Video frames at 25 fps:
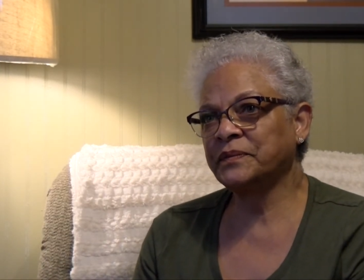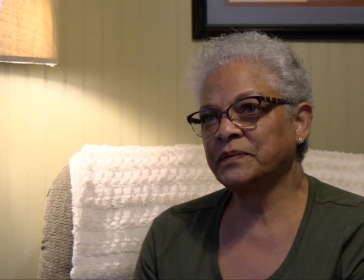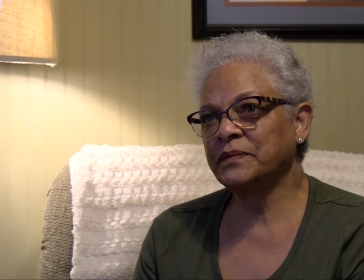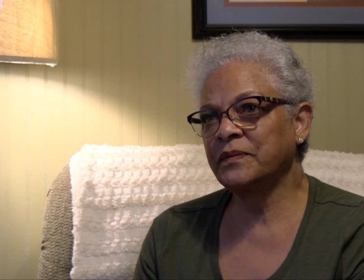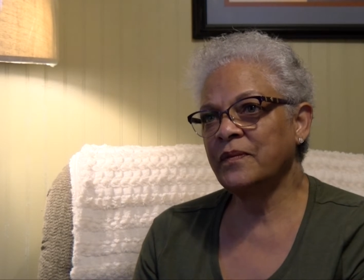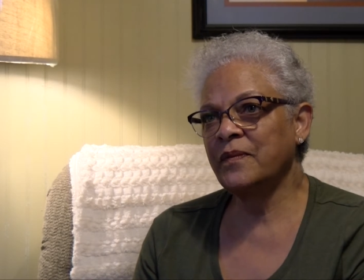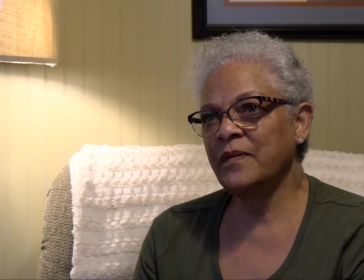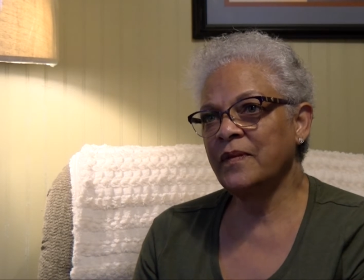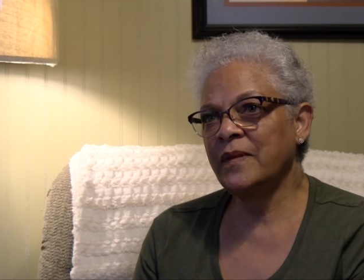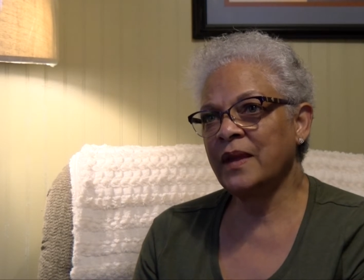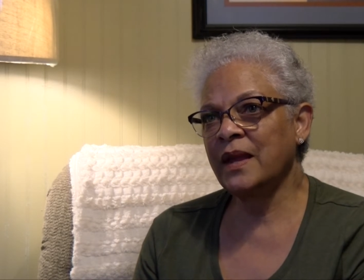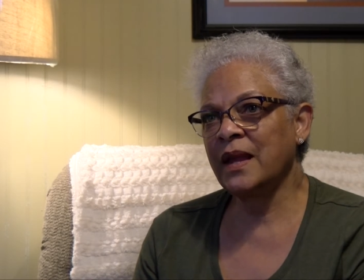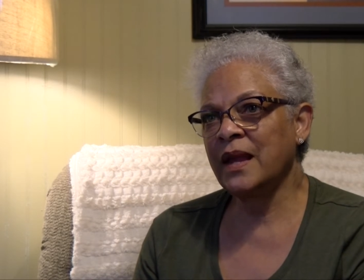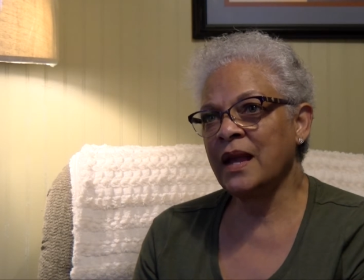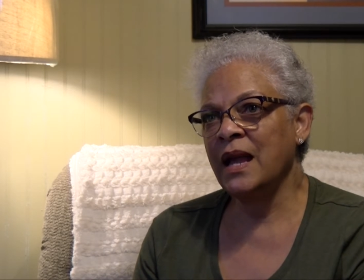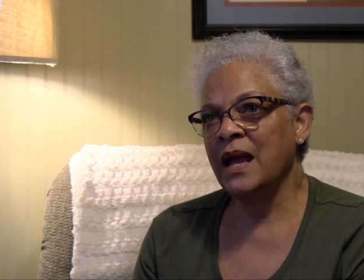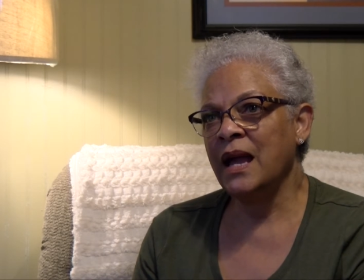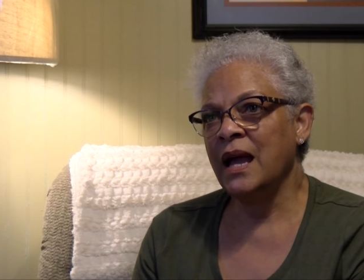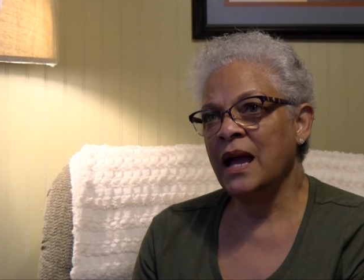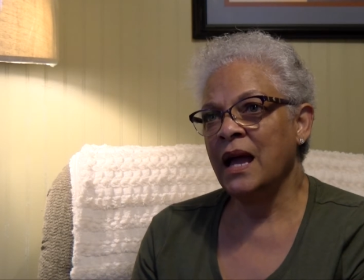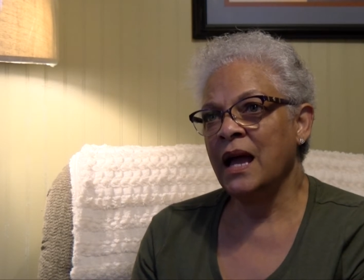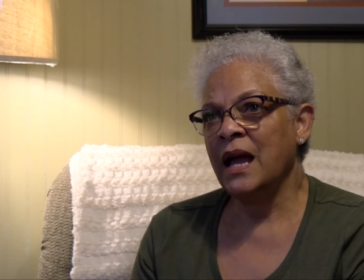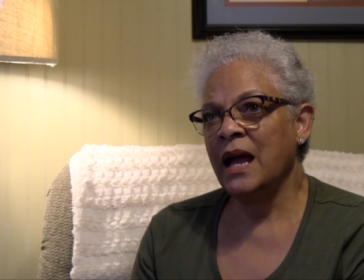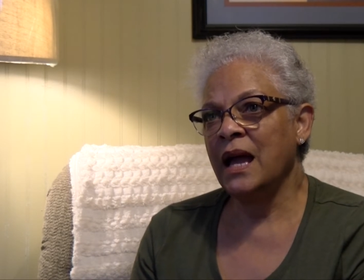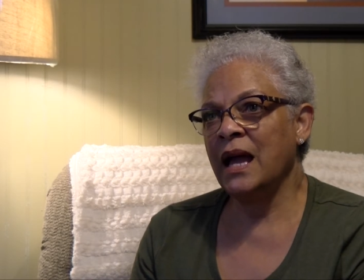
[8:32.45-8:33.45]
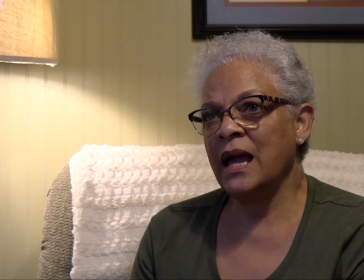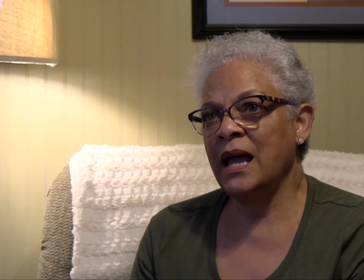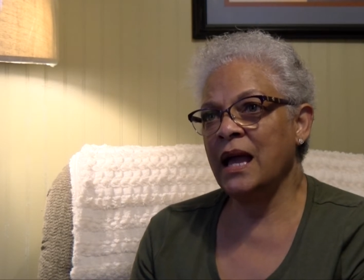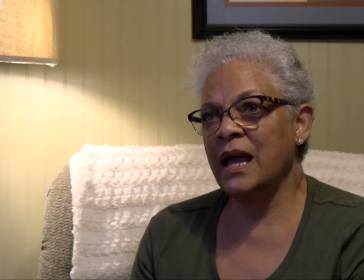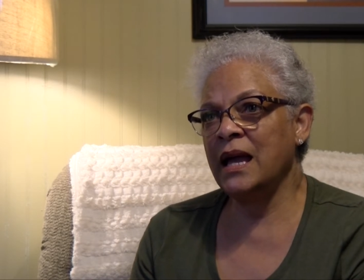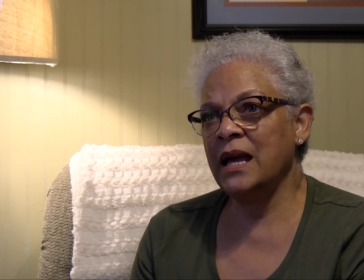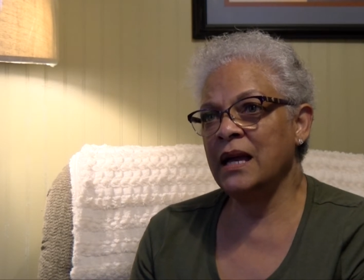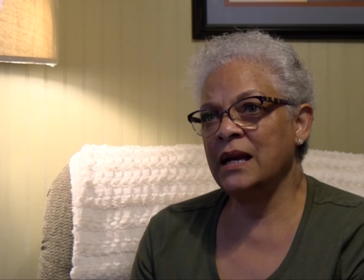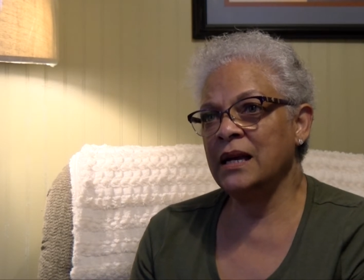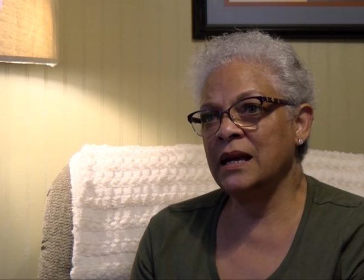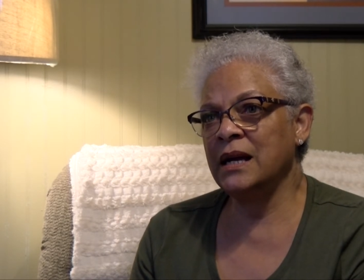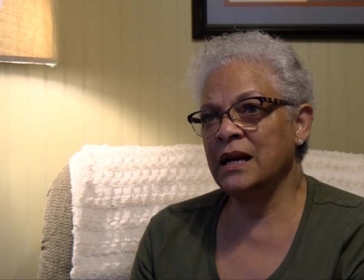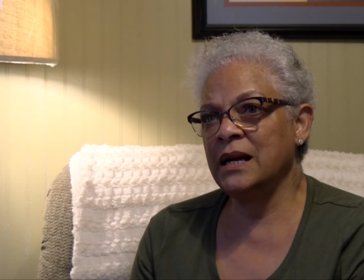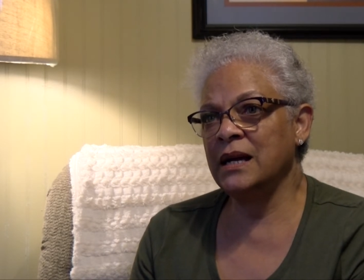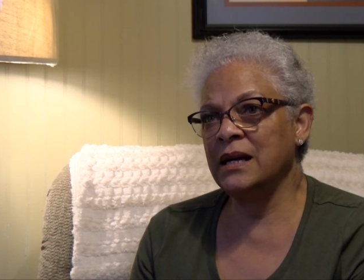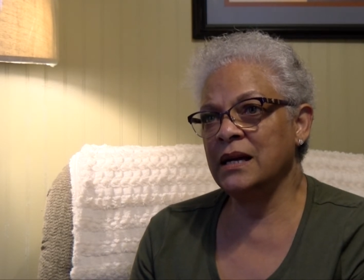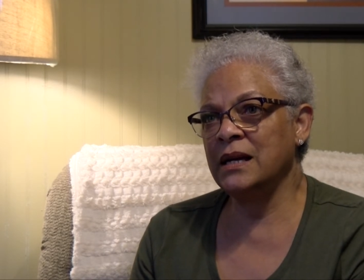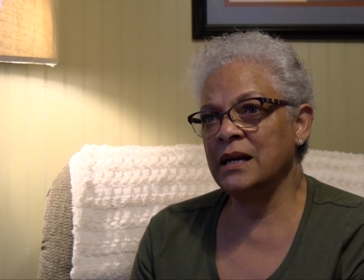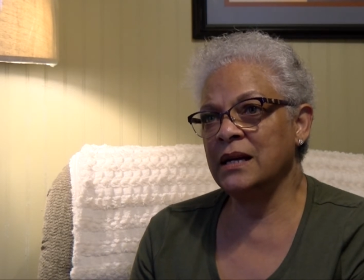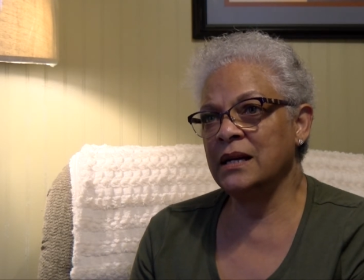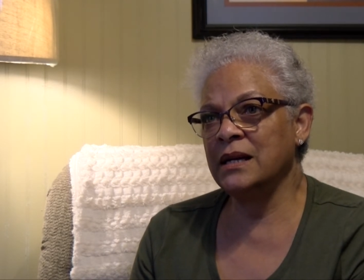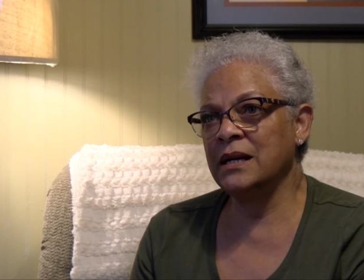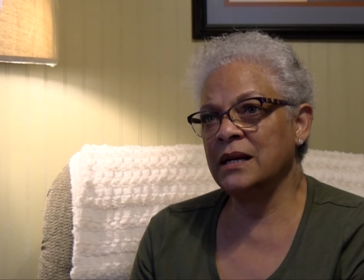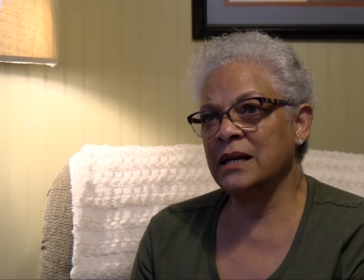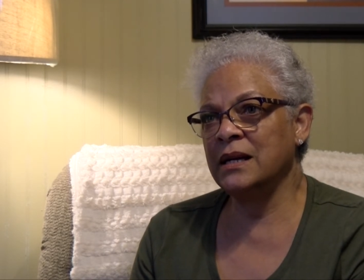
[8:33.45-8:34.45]
Mm-hmm. And
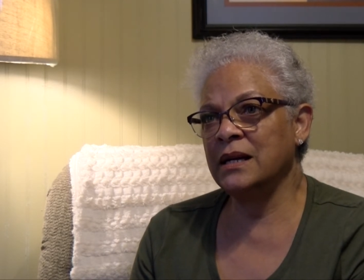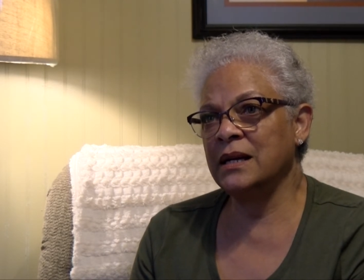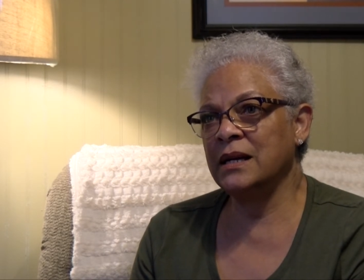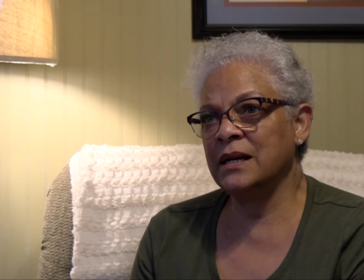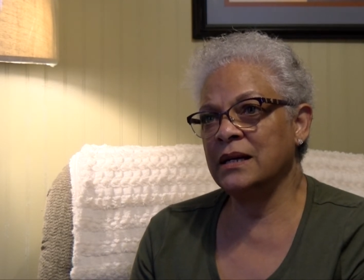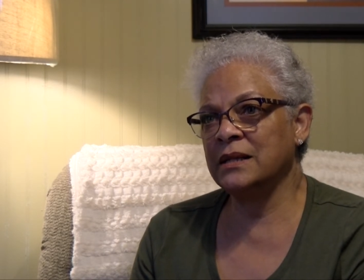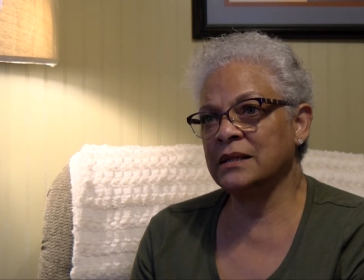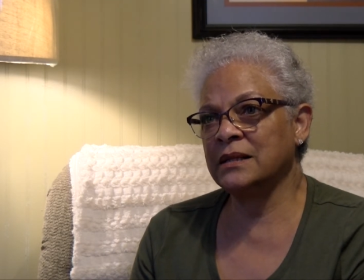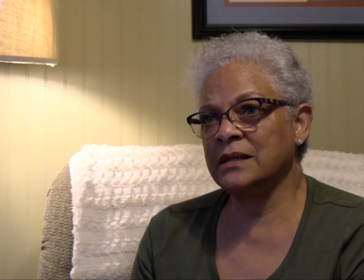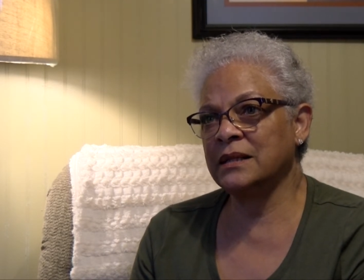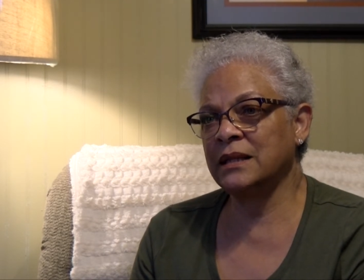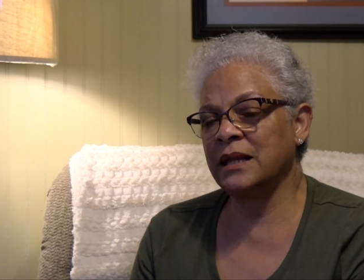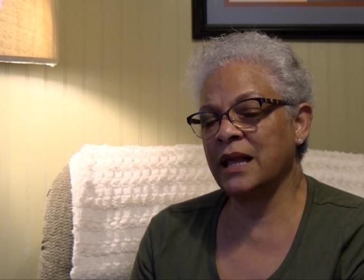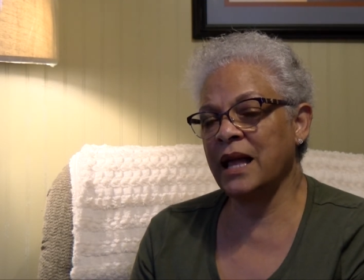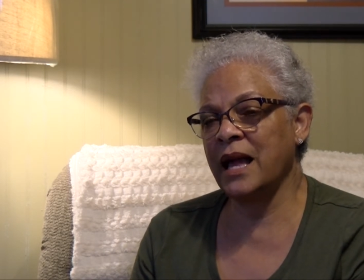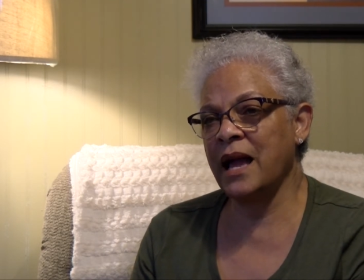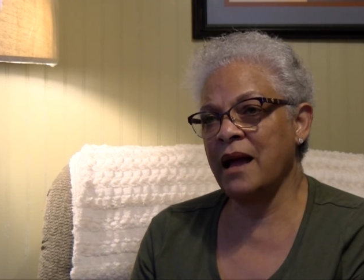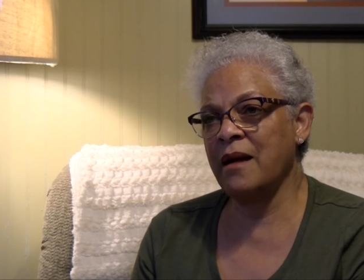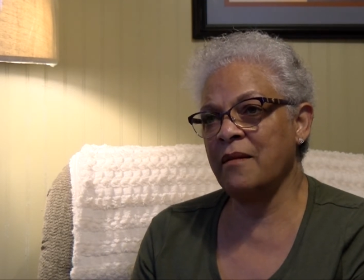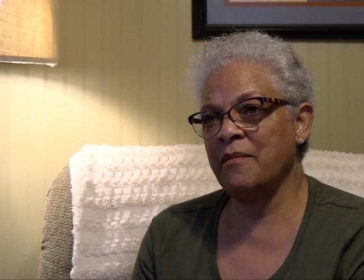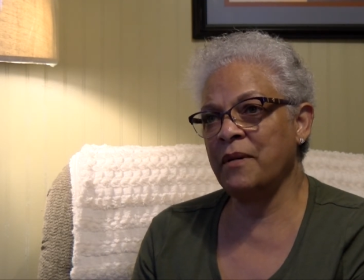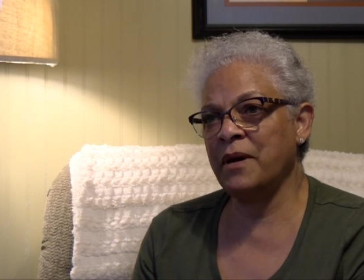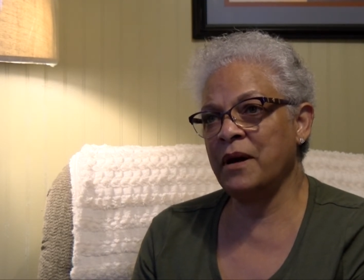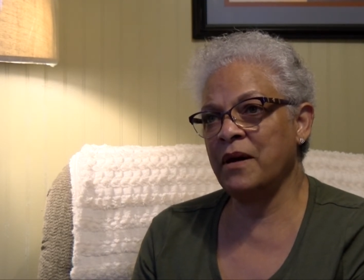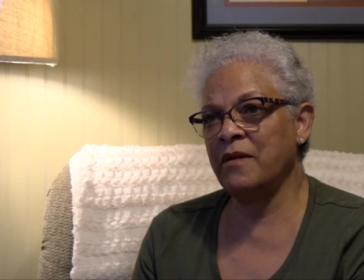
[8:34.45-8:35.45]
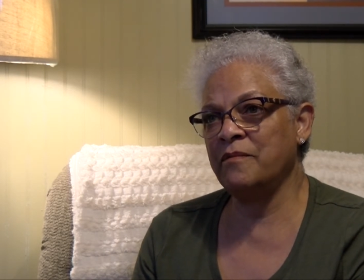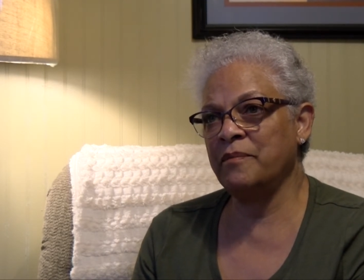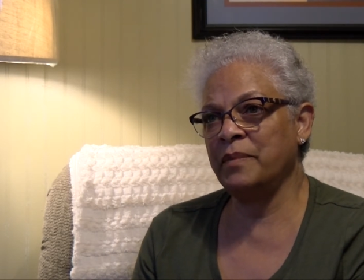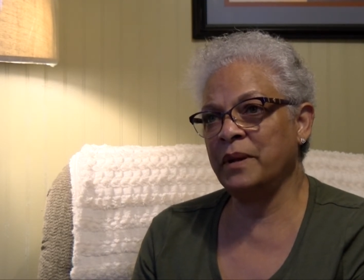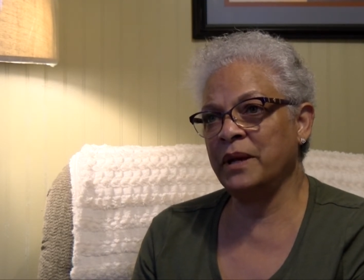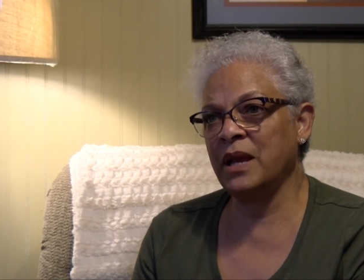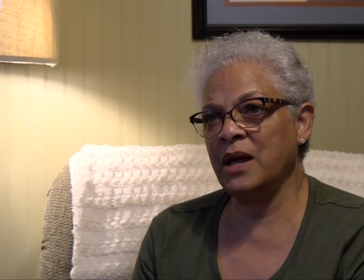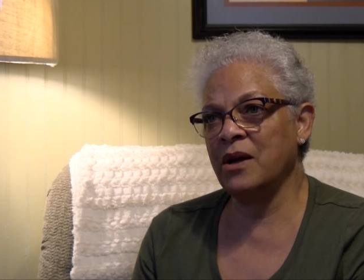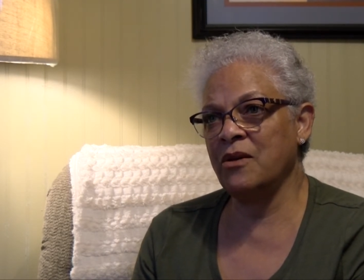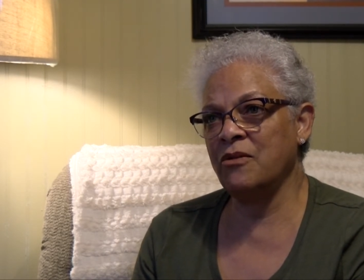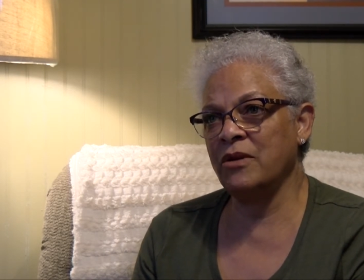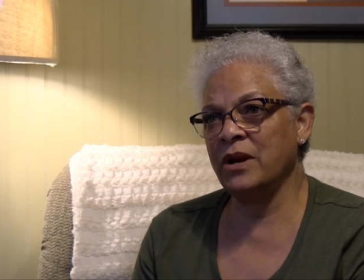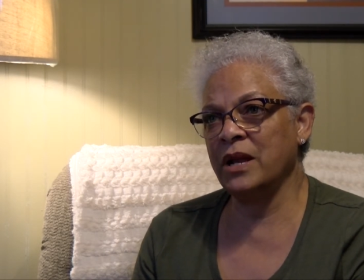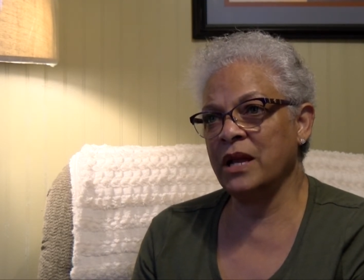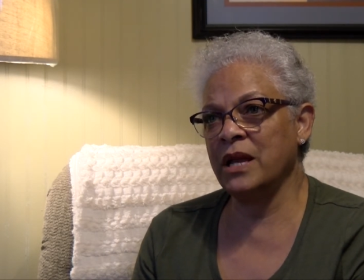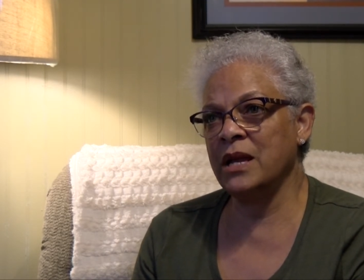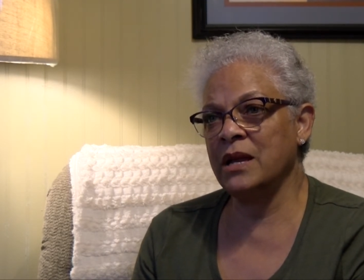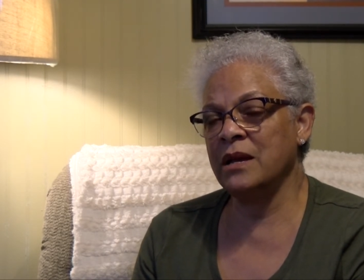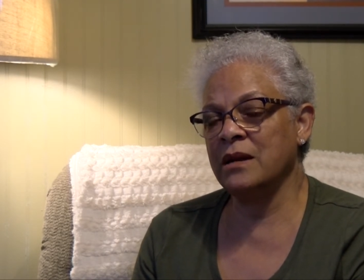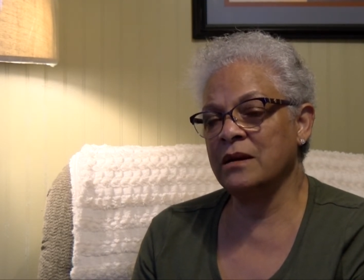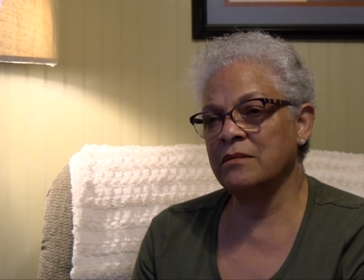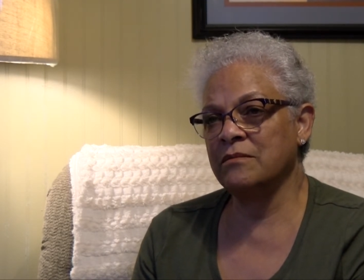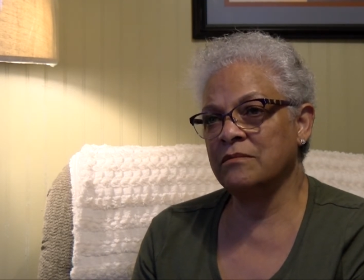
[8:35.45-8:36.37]
a slab of bologna.